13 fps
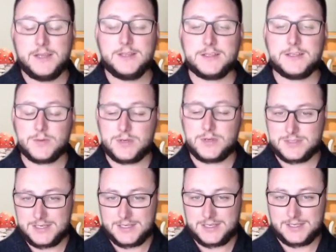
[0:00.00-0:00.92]
that's where you're
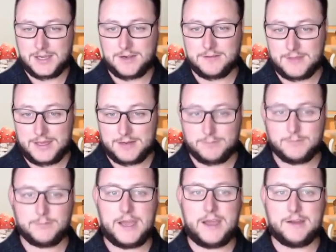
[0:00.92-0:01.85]
seeing kind of that
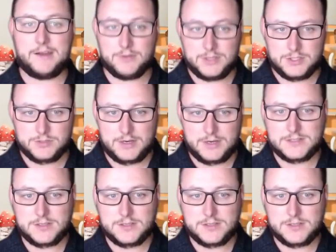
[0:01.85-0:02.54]
average, right?